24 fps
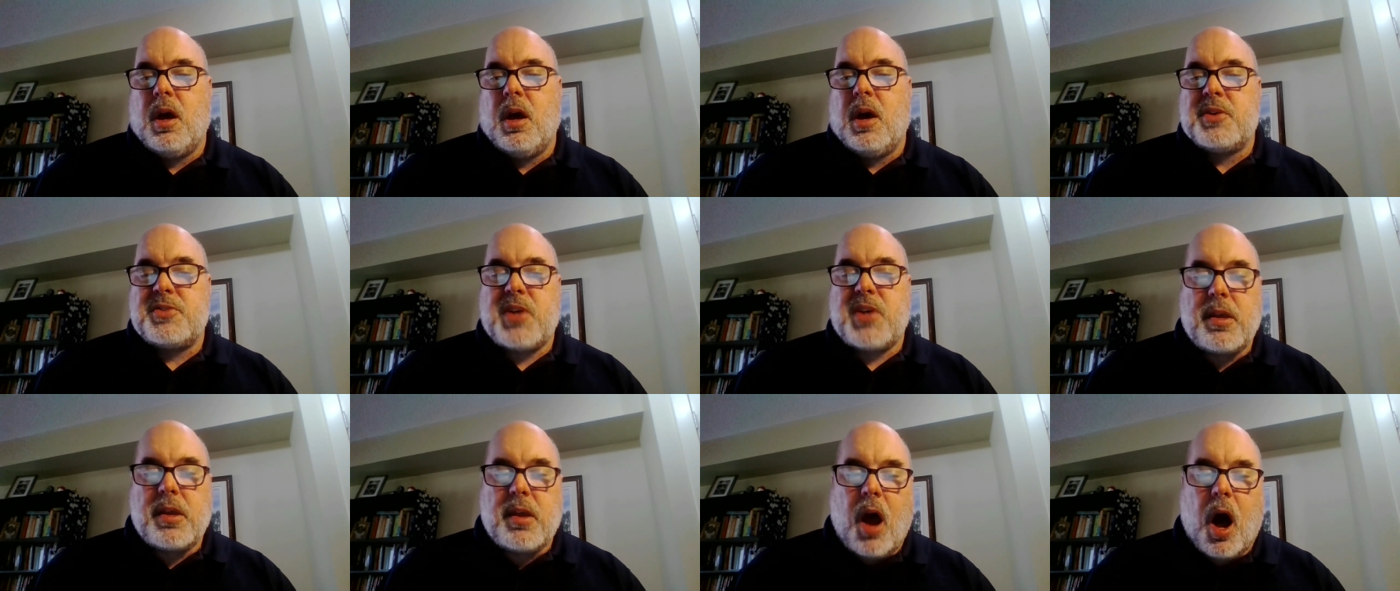
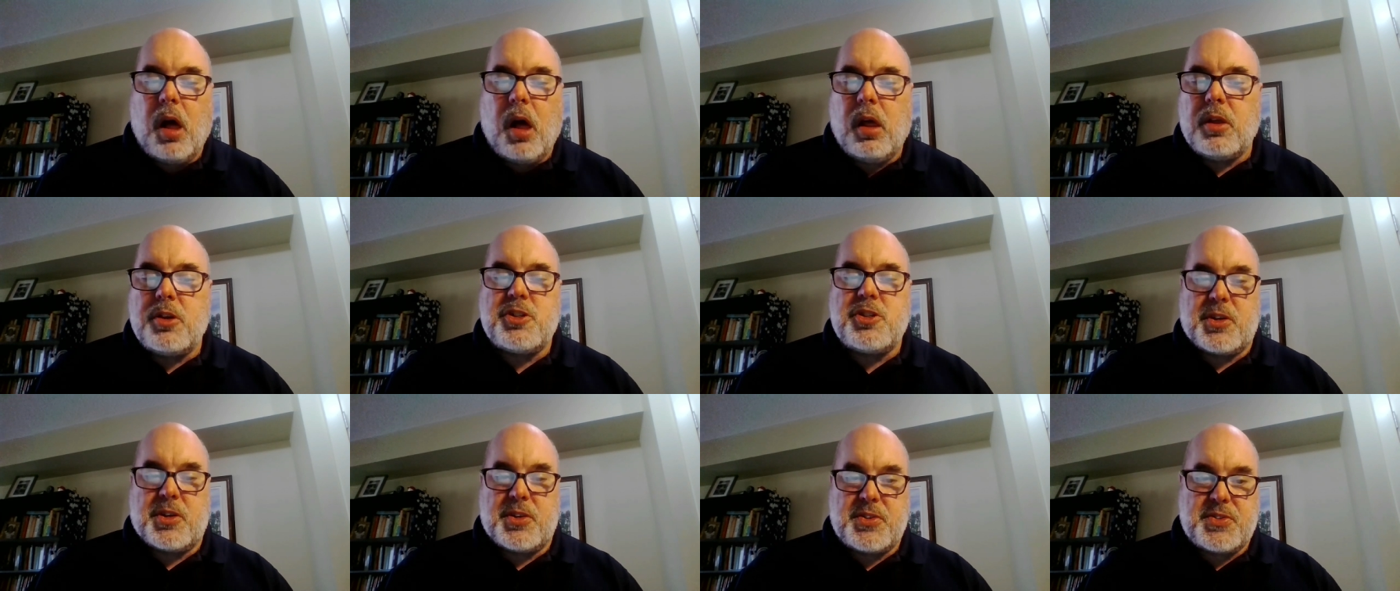
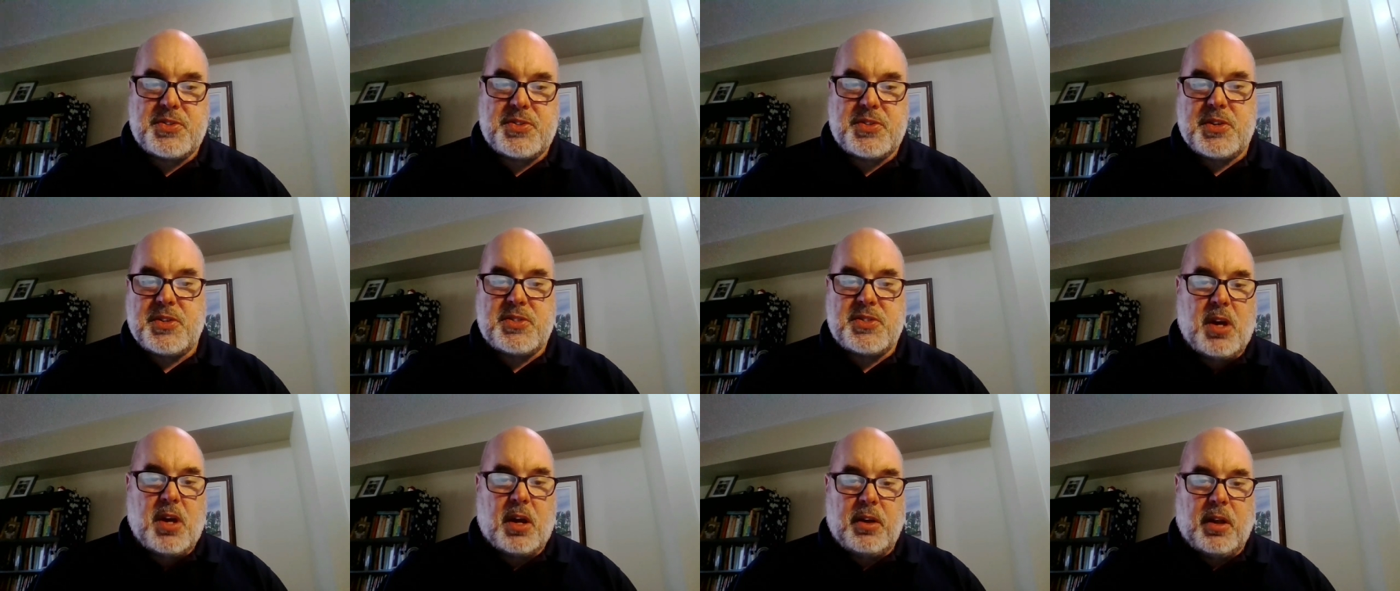Psychologists
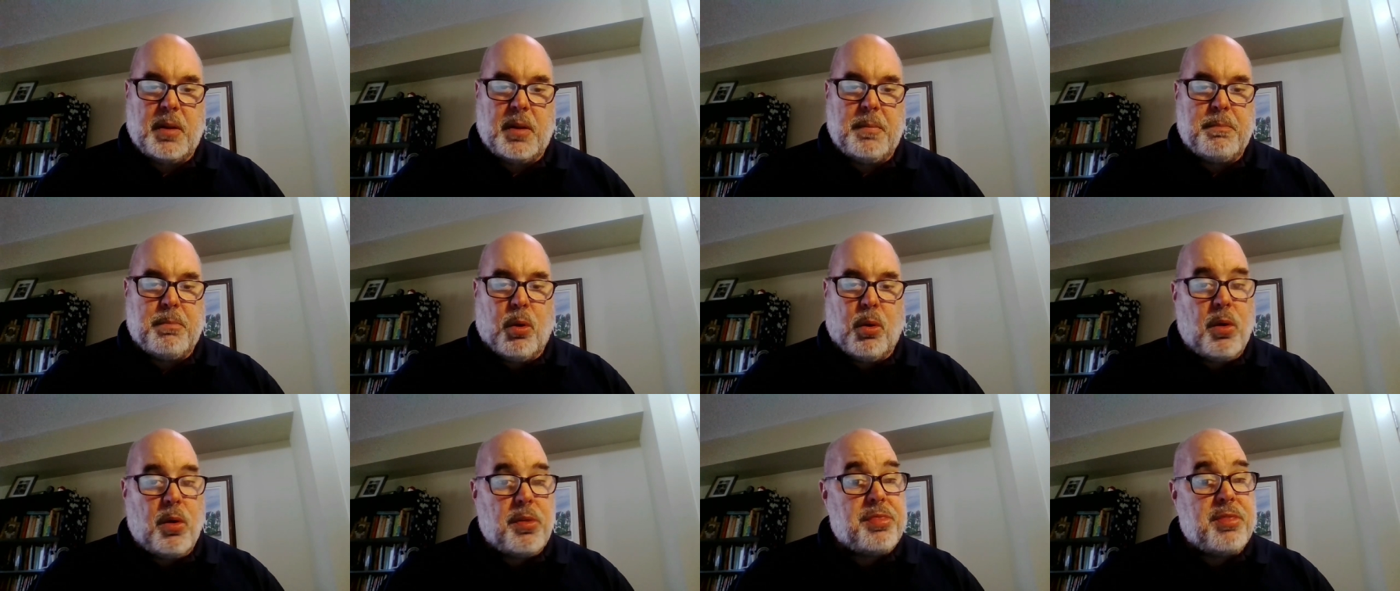studying
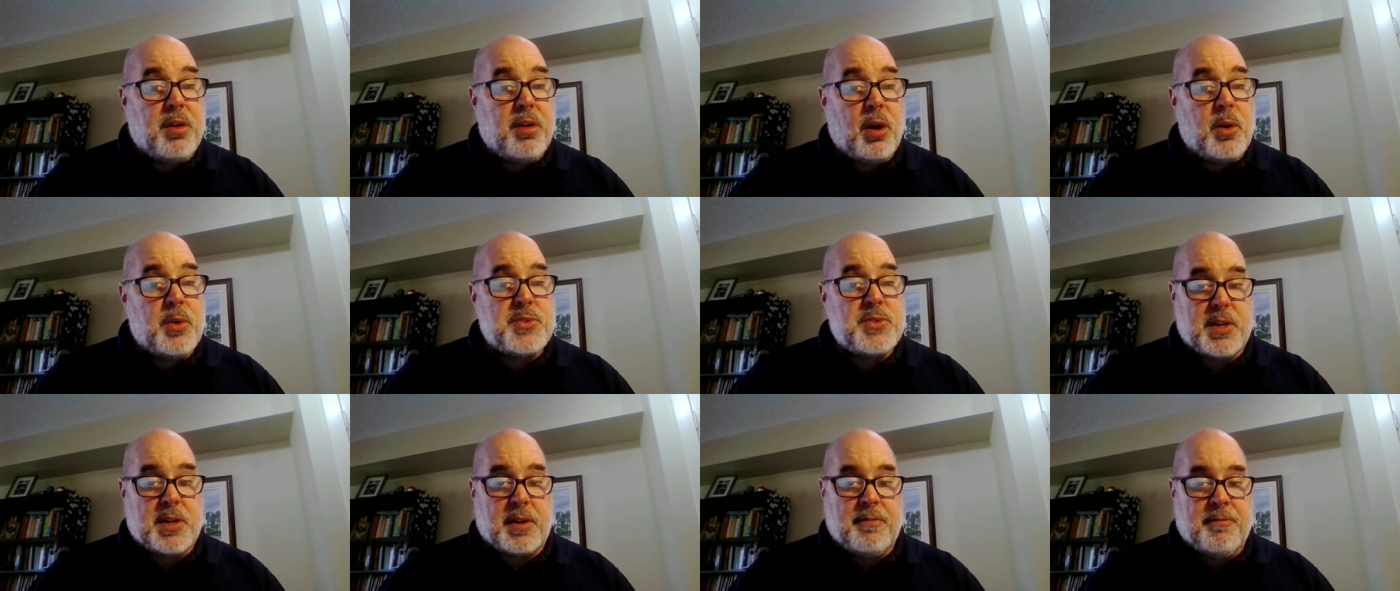both
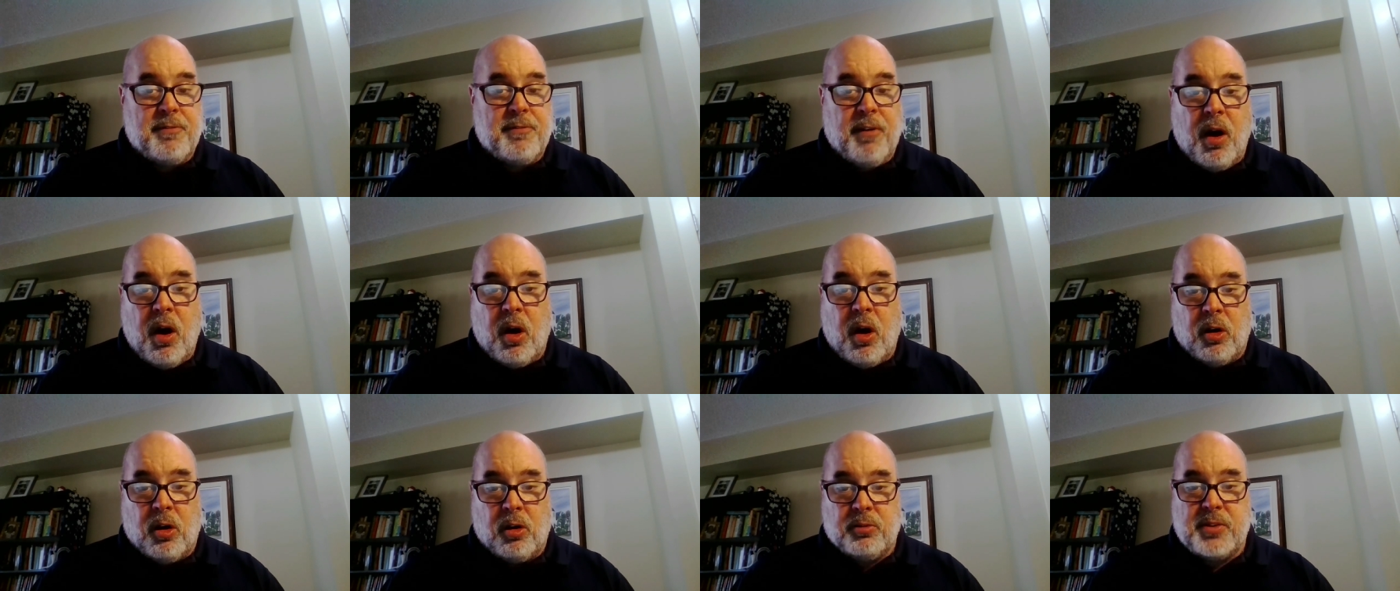those
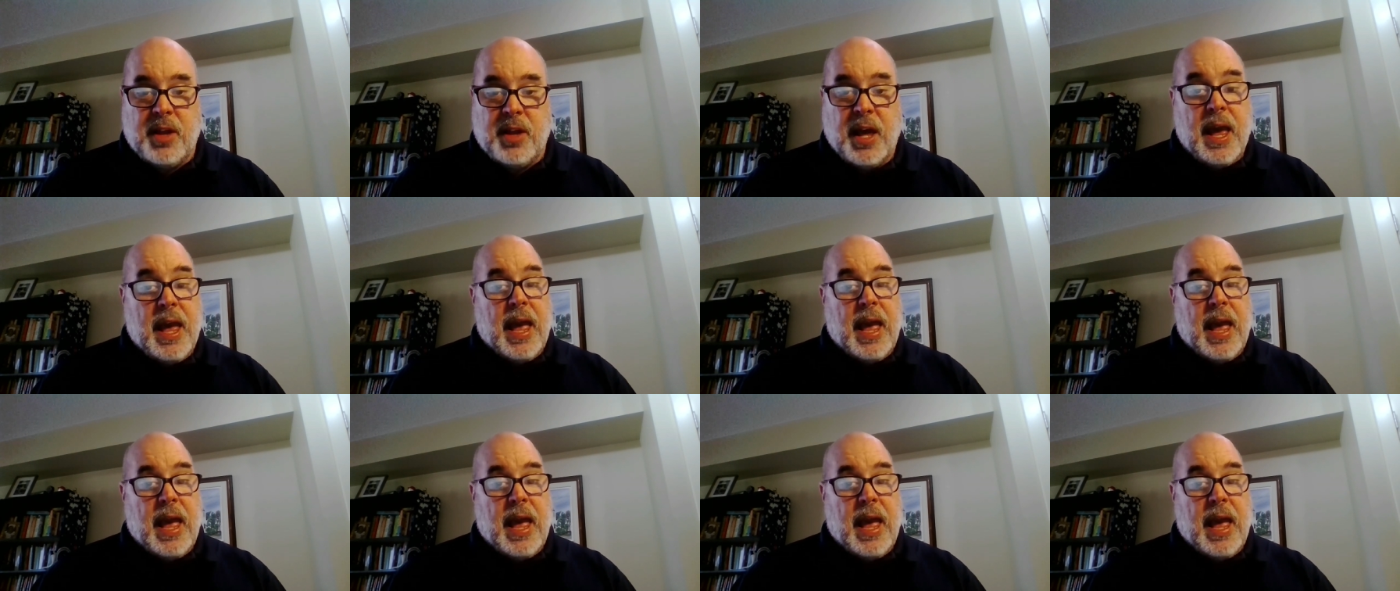involved